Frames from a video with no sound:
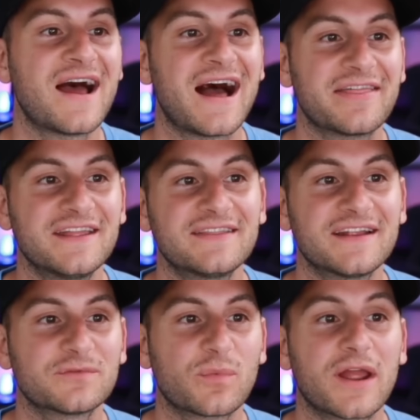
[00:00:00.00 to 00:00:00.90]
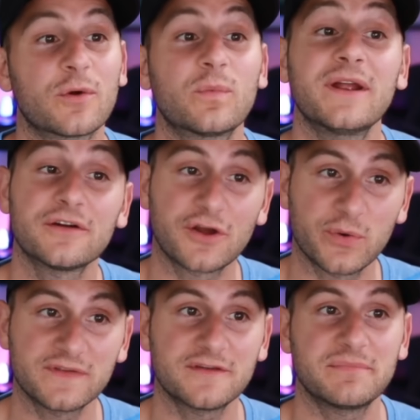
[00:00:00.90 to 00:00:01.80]
I think that's where we're
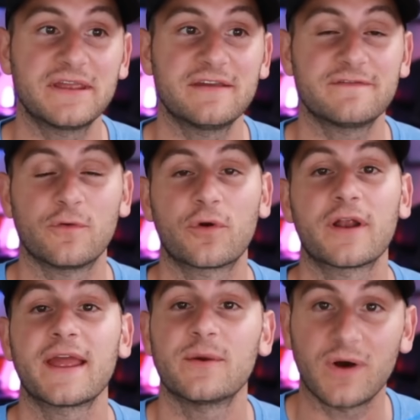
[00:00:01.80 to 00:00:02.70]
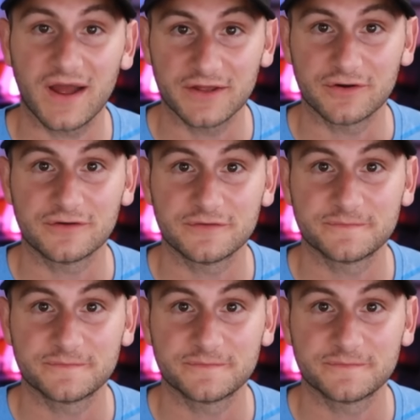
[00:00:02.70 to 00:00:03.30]
going to be for a while."